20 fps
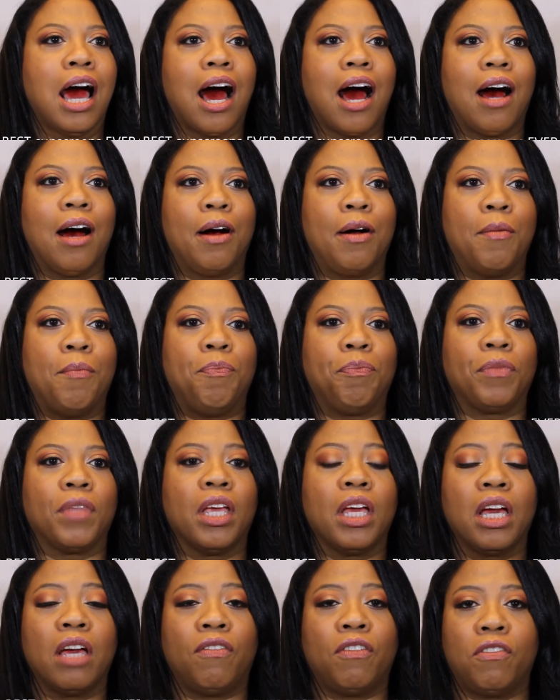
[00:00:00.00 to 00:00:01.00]

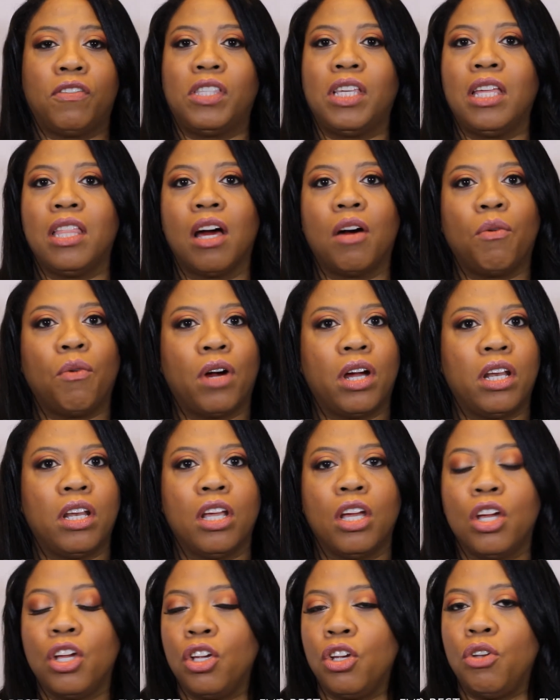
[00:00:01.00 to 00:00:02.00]
If you've seen that
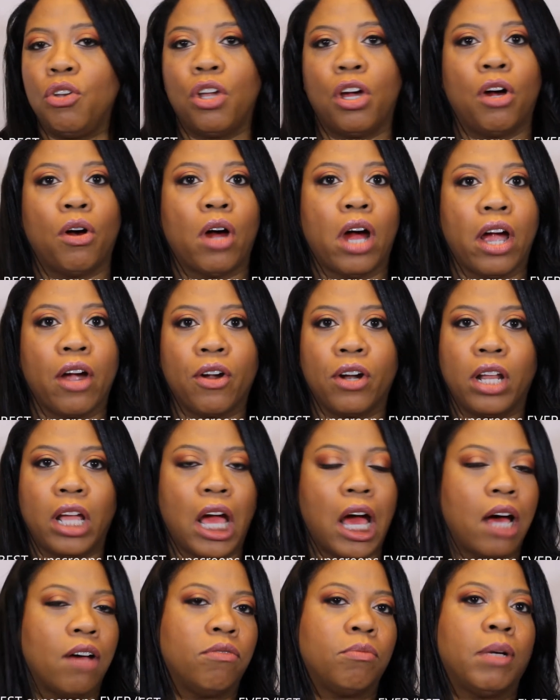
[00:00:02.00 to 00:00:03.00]
one, you know I already
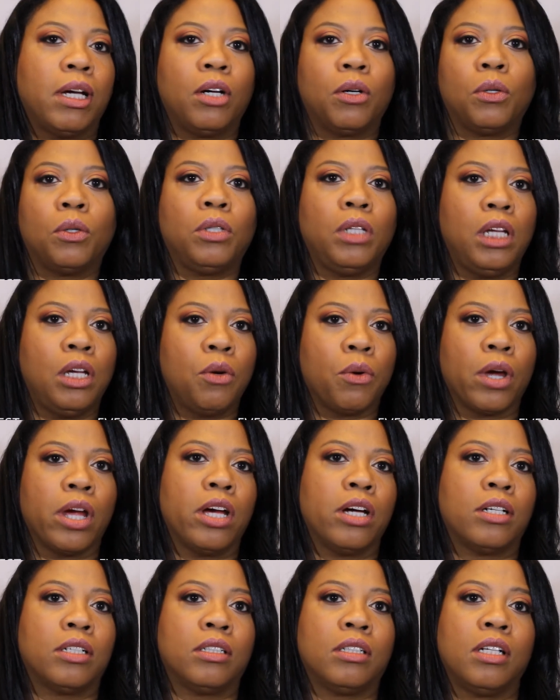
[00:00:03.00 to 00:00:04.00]
have my Holy
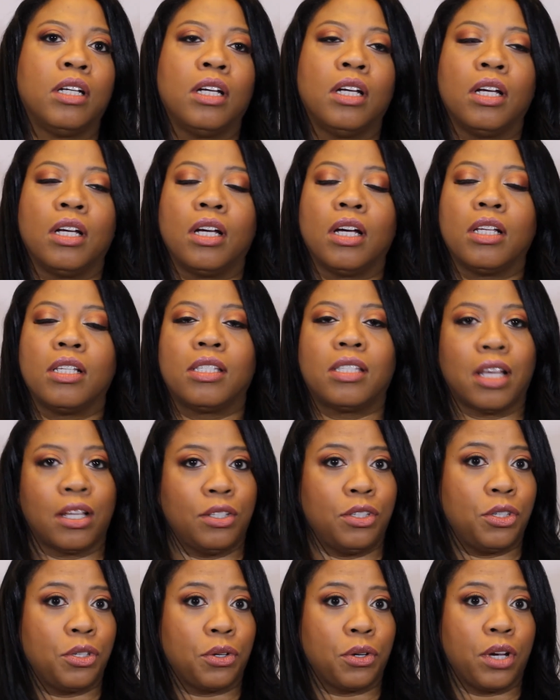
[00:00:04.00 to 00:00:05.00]
Grail
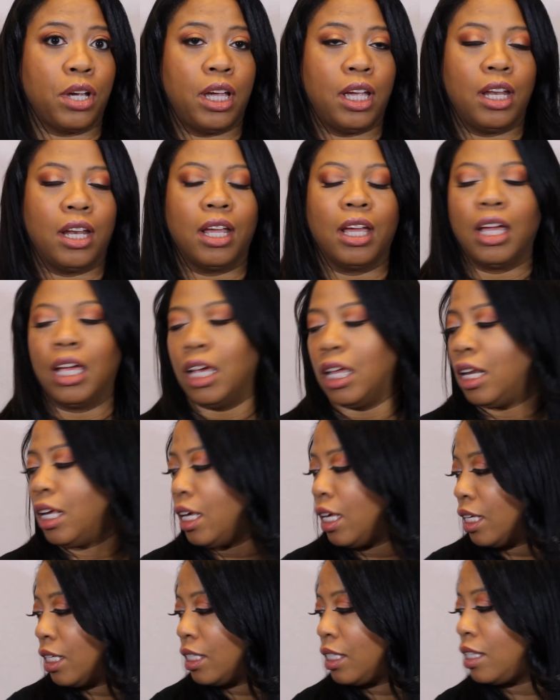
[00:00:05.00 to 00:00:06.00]
sunscreen. It
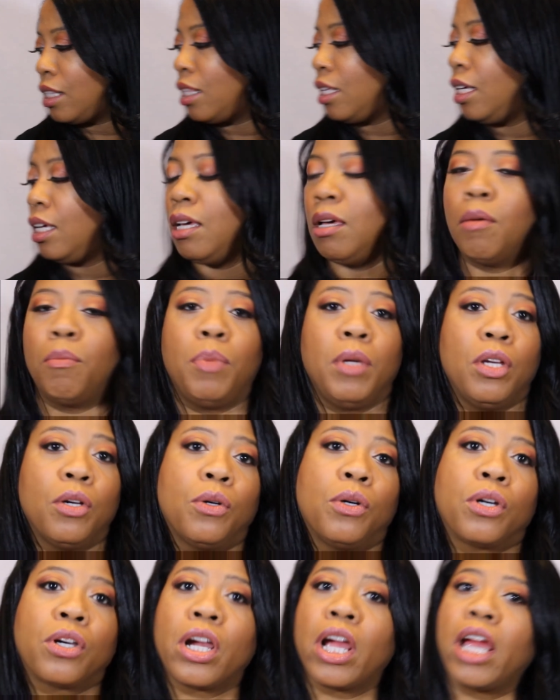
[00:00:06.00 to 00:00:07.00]
is the
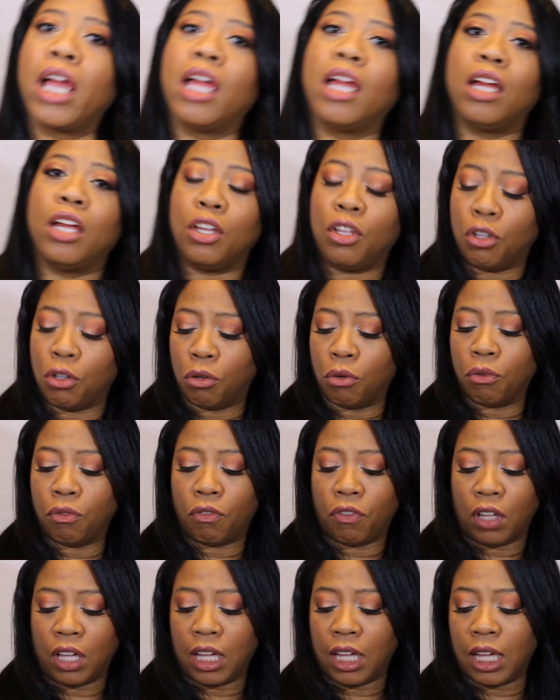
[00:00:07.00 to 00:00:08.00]
Biore
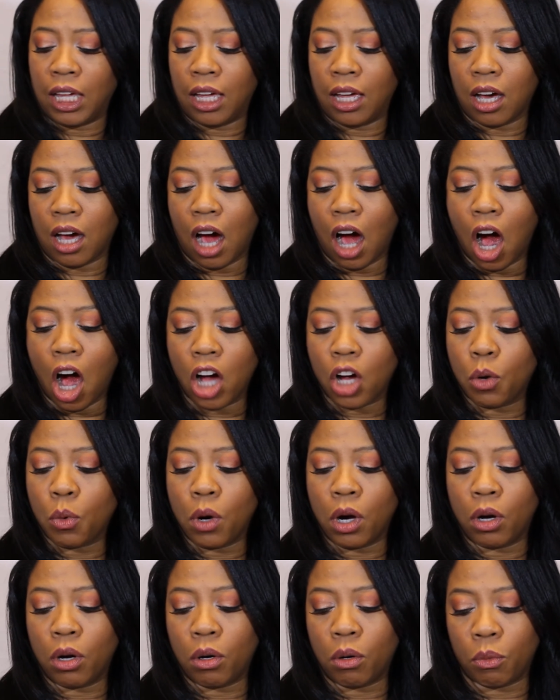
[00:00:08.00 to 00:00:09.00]
UV
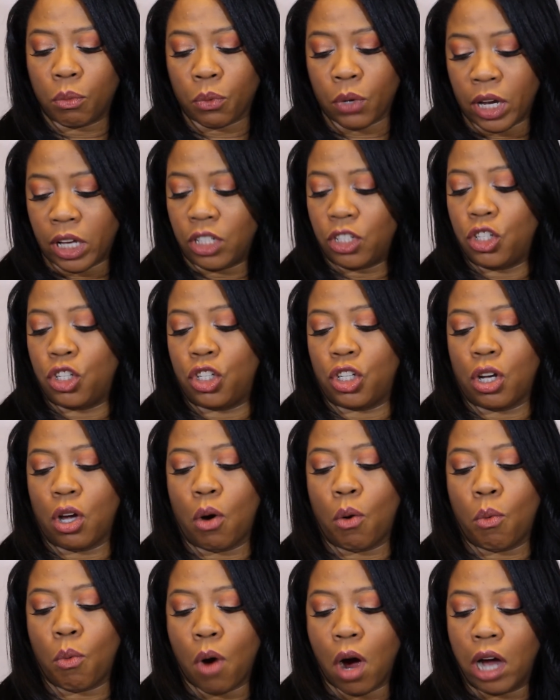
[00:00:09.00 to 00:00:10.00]
Aqua Rich
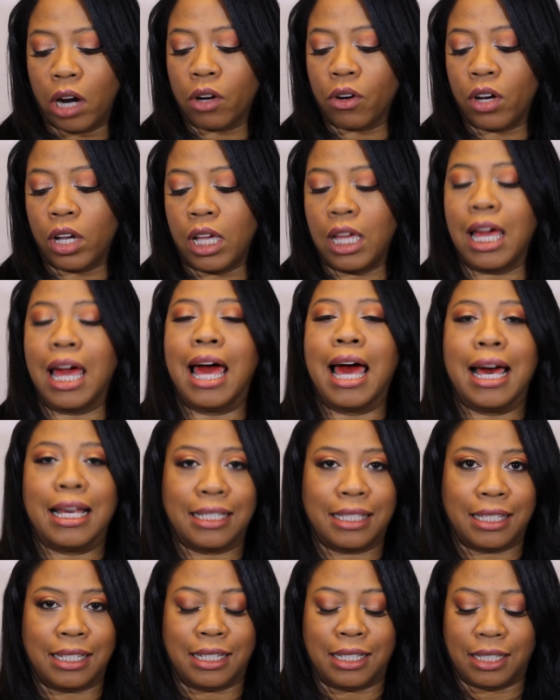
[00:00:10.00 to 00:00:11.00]
Watery
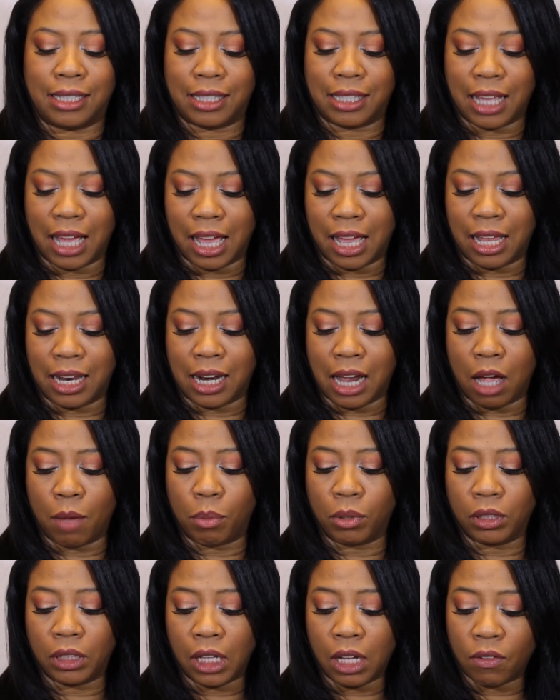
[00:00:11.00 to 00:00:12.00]
Essence, and I
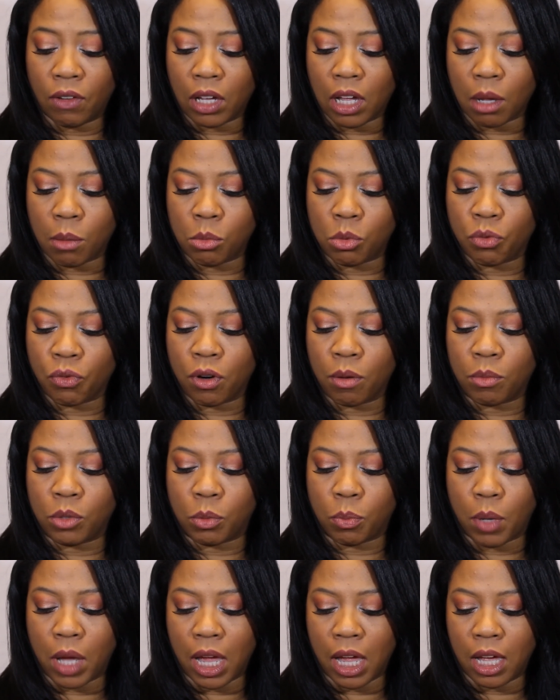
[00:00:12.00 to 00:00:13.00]
believe it comes from
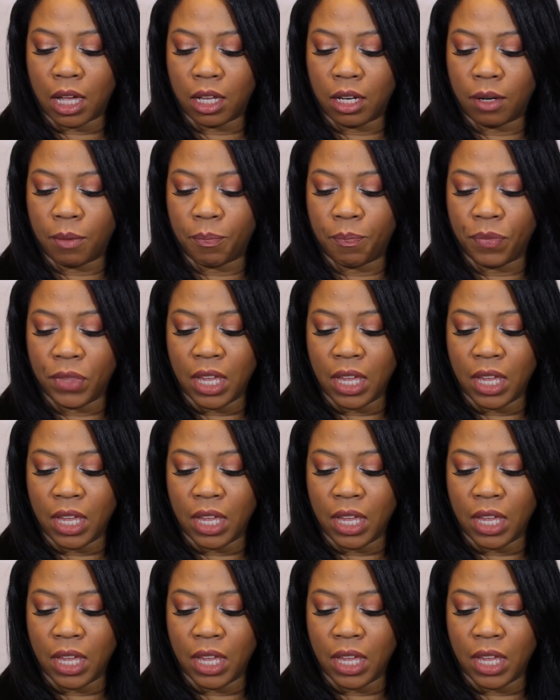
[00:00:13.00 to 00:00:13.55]
Japan,